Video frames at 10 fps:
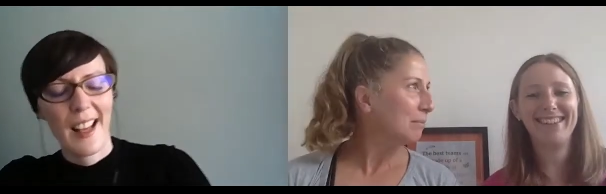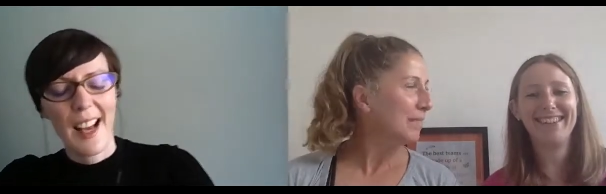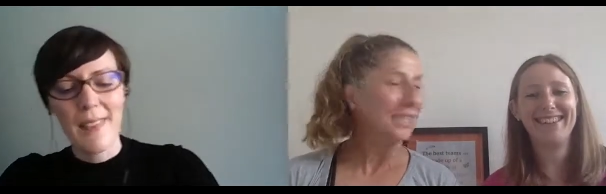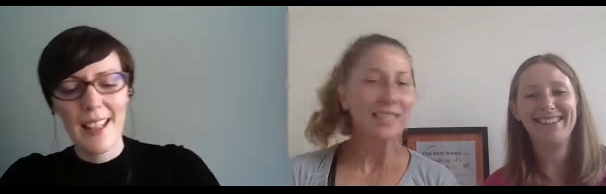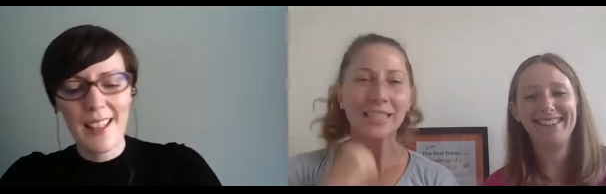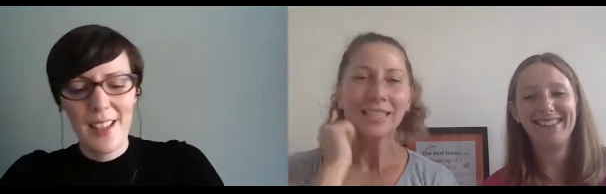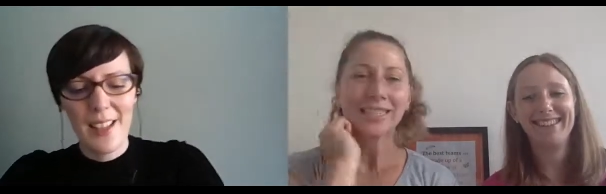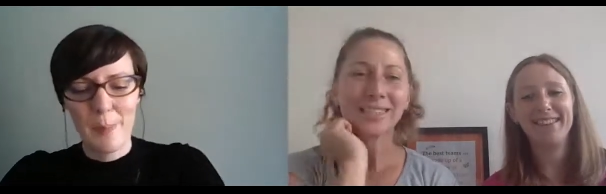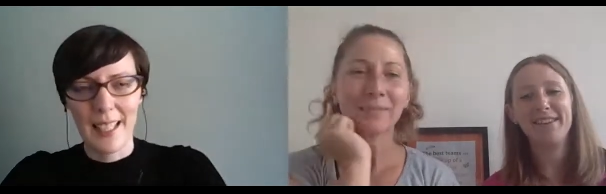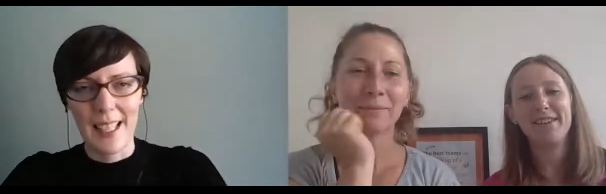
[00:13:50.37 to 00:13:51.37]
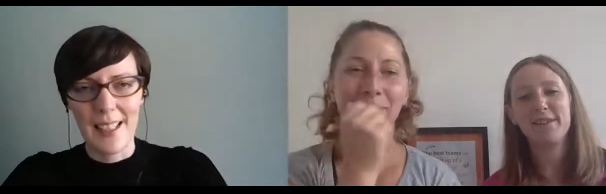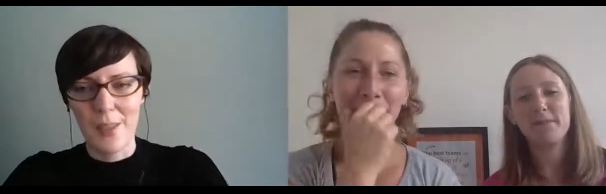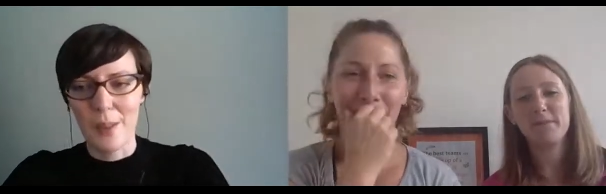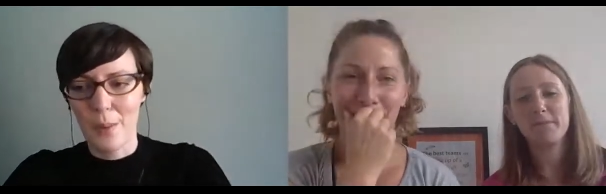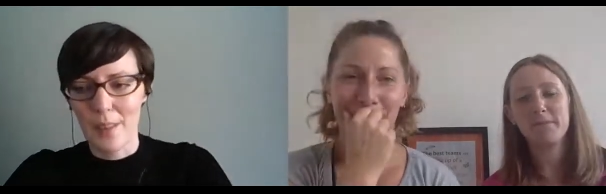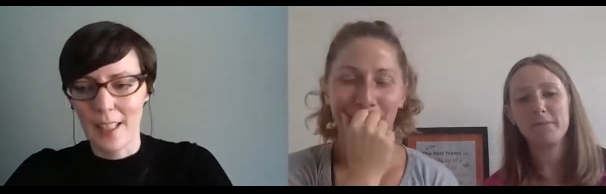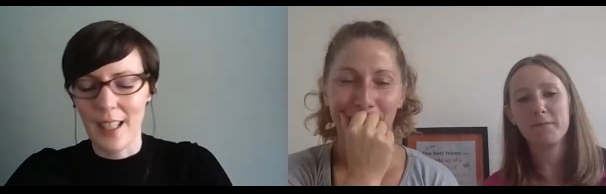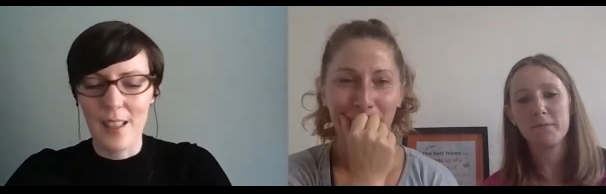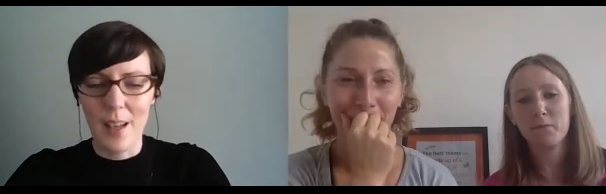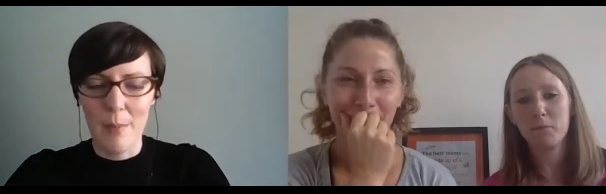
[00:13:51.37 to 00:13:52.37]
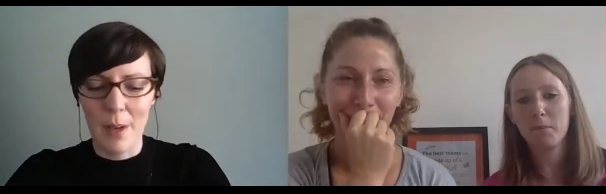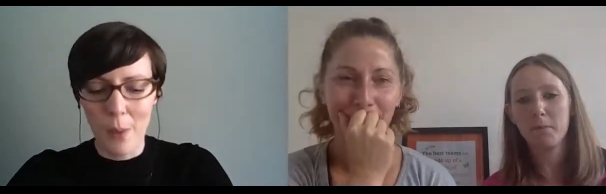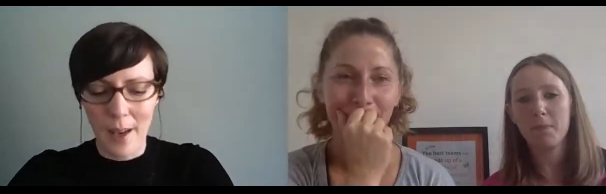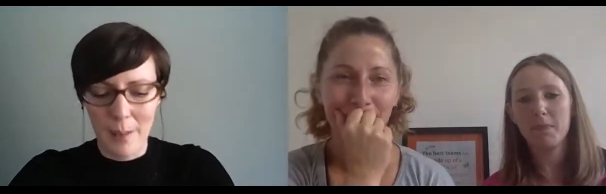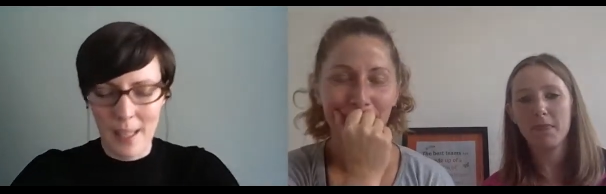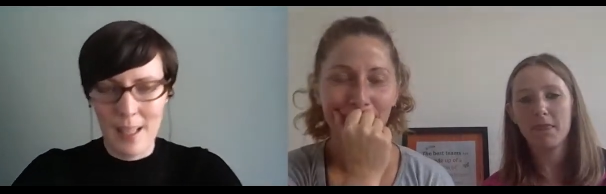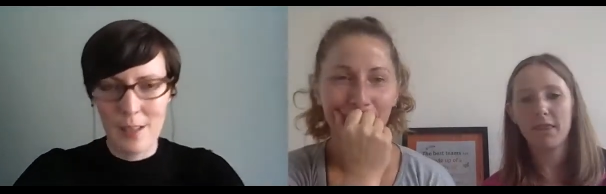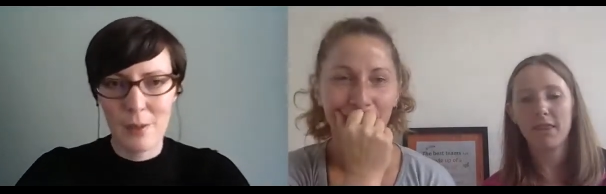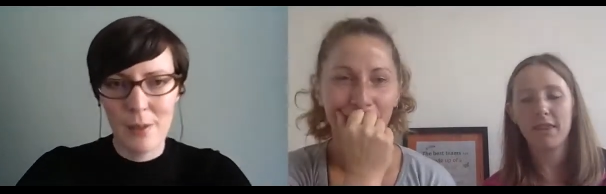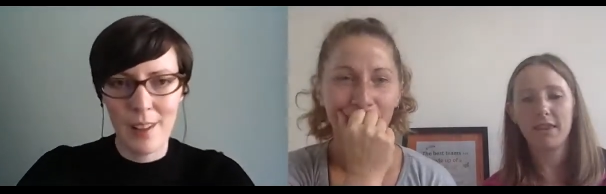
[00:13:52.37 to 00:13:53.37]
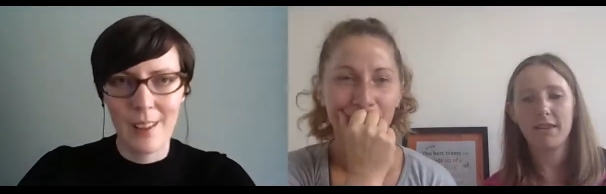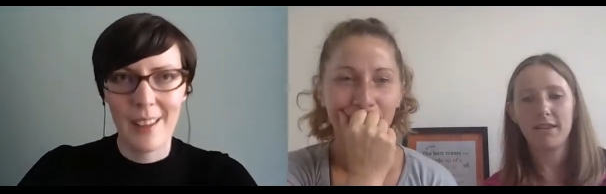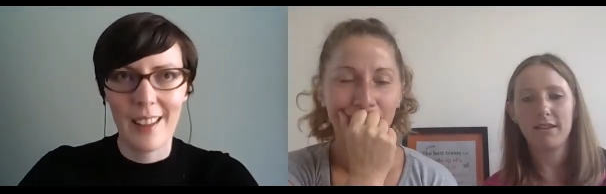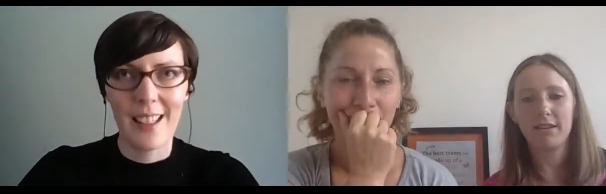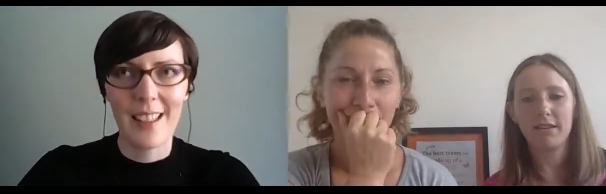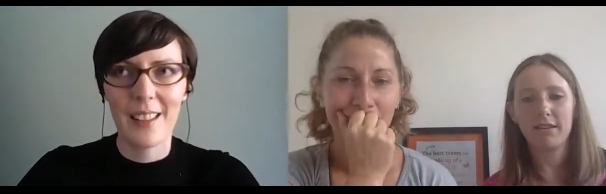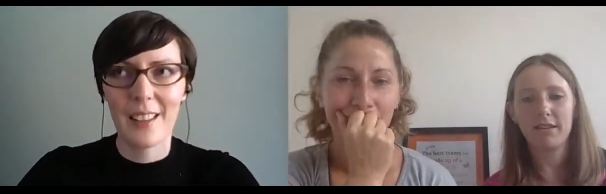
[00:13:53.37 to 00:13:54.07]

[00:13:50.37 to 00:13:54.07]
Speaker 1: I mean, that ties back into doing one thing at a time in a way, but it's also, I think,